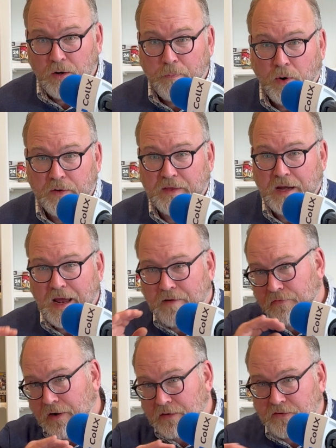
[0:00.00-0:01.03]
report that
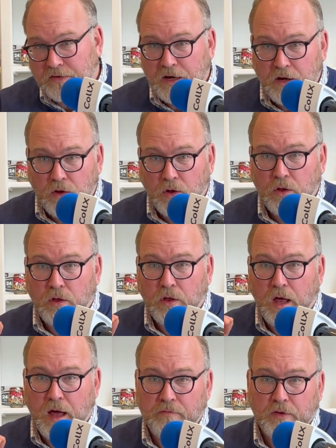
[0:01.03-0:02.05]
every single
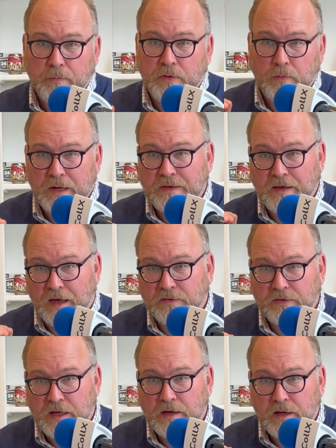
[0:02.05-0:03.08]
envelope that we
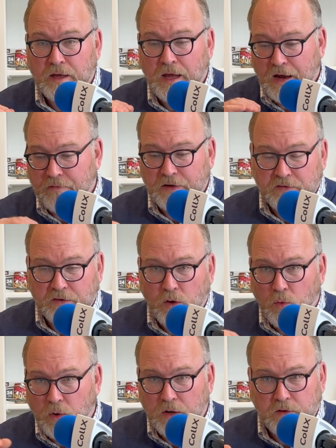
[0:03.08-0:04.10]
tested, every
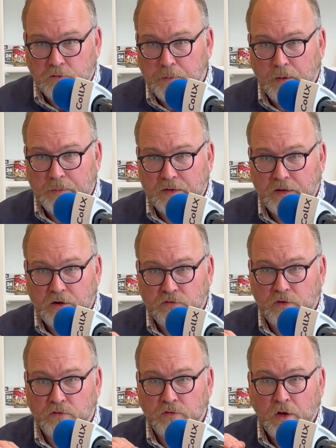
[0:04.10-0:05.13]
single one of these
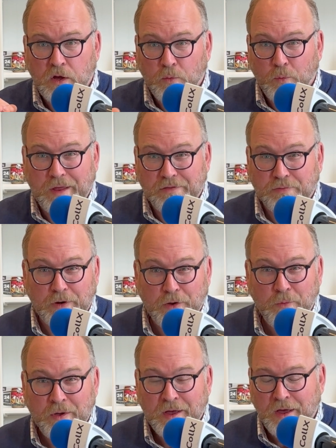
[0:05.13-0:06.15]
permutations went
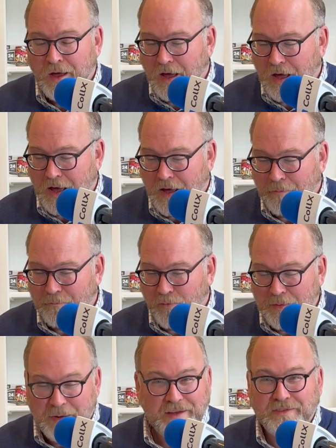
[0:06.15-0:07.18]
through.
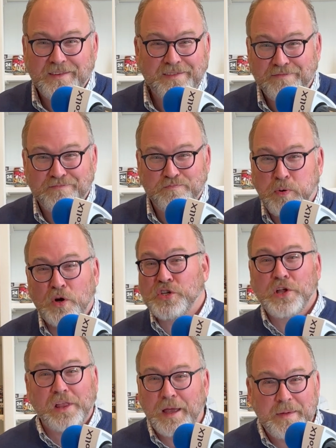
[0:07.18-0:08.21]
We may push
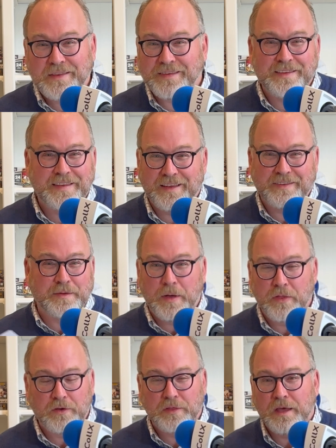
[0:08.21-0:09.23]
the limits and test some
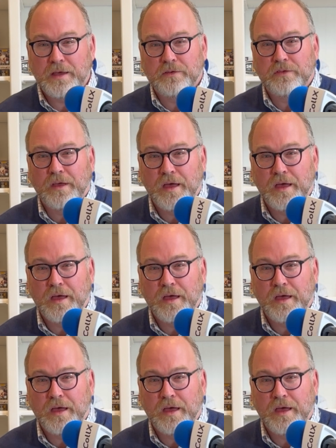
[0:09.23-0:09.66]
other things